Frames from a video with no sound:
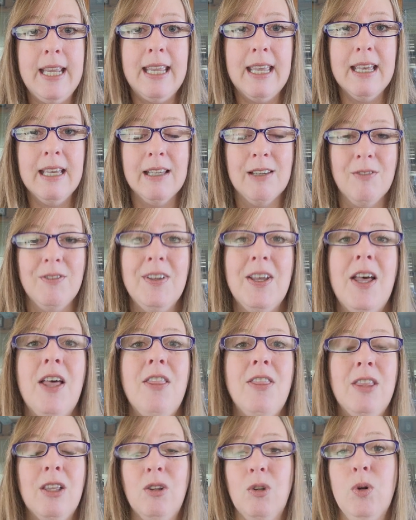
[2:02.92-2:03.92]
give,
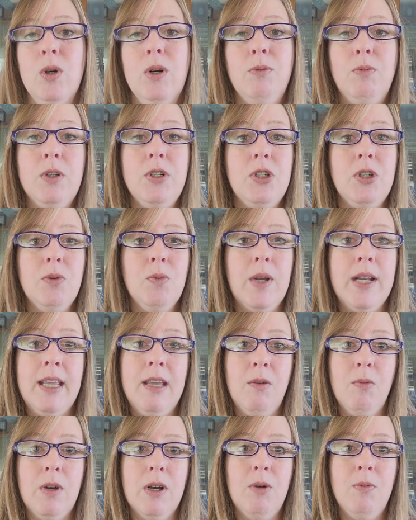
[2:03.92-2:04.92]
the Lord will do what
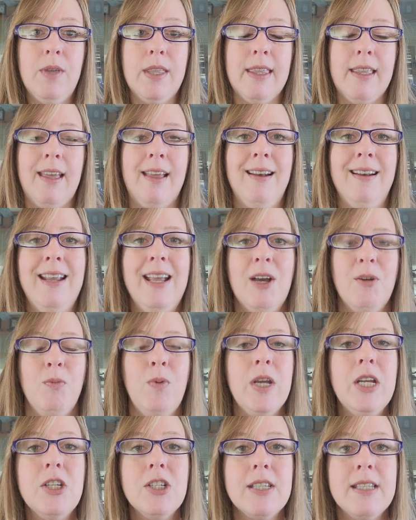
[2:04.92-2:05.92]
he will with it.
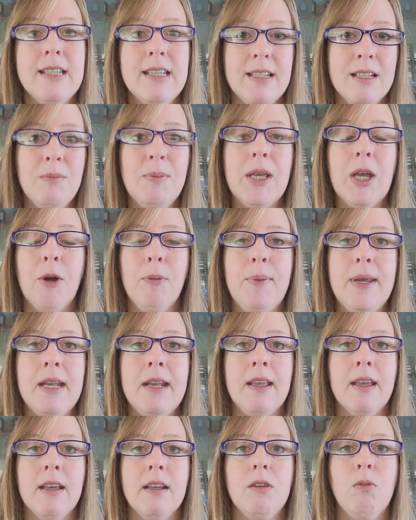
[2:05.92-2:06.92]
We just need to be
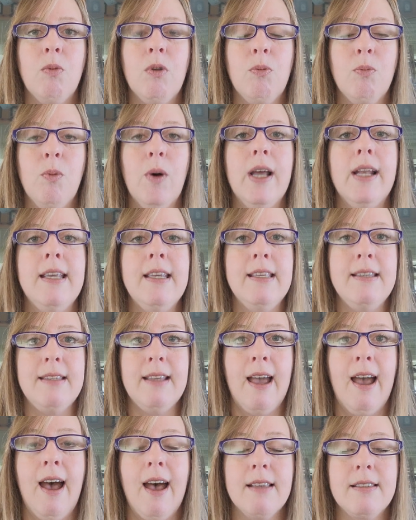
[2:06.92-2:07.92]
obedient with what he's
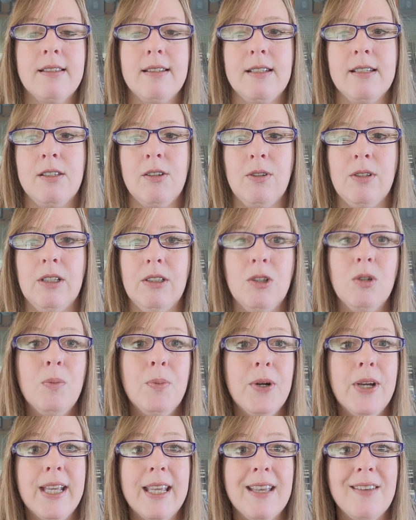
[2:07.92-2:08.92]
asked. So the little
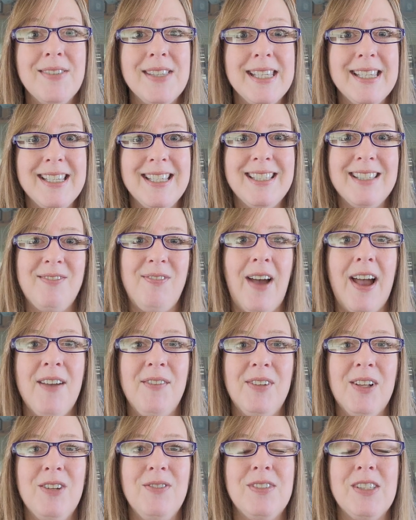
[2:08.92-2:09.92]
boy gives his
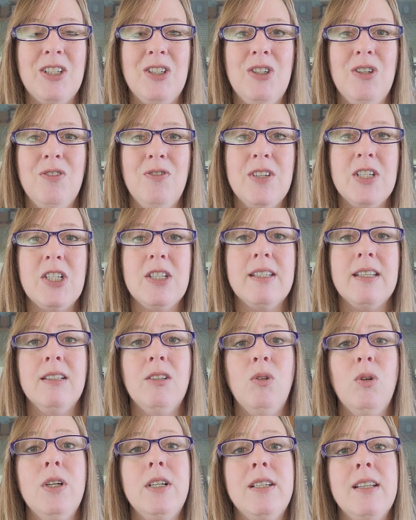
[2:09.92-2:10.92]
5 loaves and 2 fishes, and the
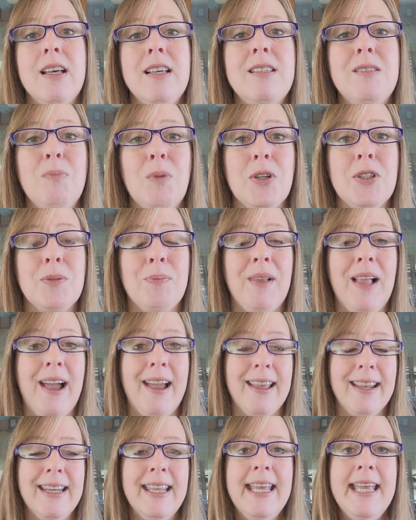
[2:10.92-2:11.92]
Lord does multiply
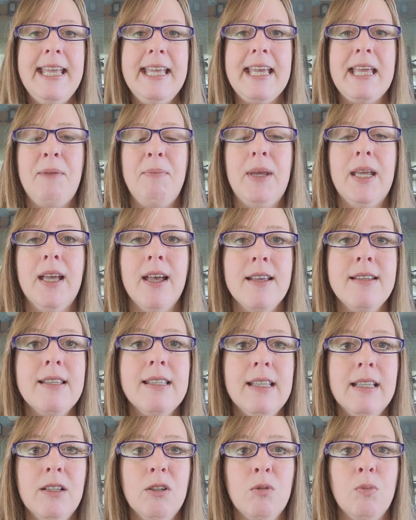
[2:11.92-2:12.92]
it. And because
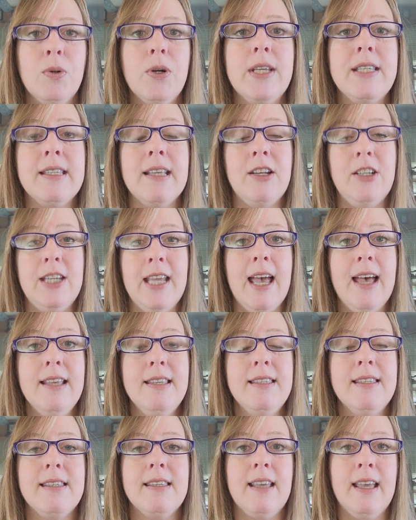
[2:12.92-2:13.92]
the little boy said
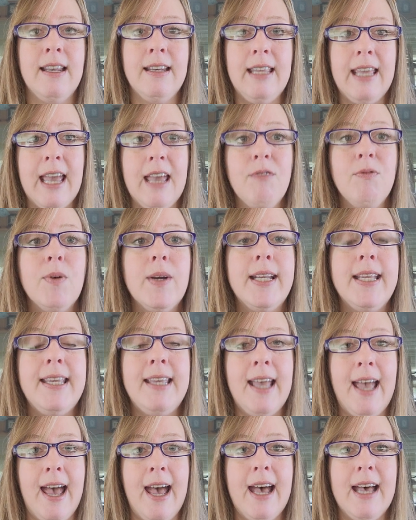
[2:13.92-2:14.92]
yes and gave what he
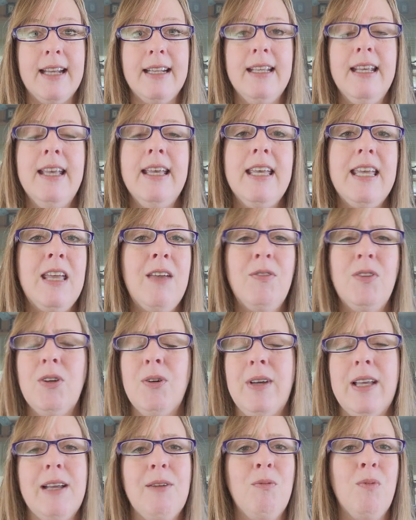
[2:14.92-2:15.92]
had, even
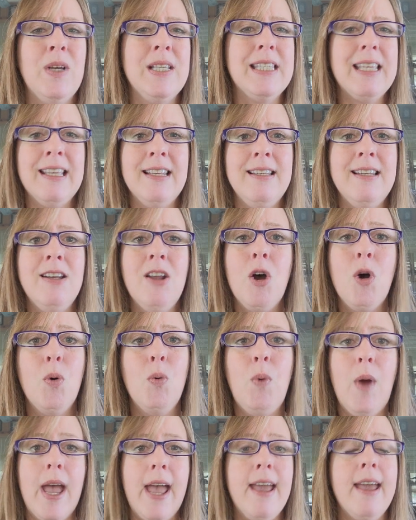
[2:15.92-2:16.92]
though it was in no
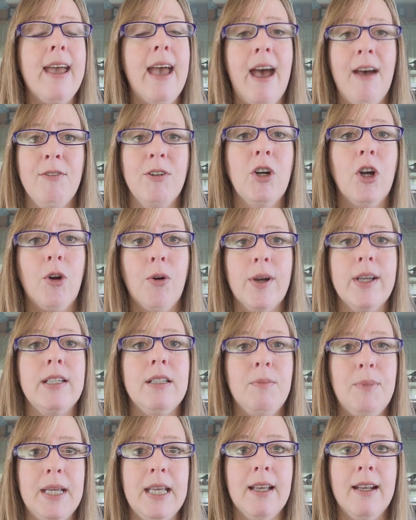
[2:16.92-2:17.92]
way ever going
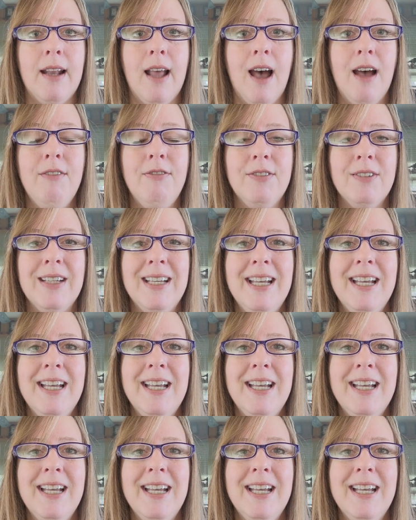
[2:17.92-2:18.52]
to be enough,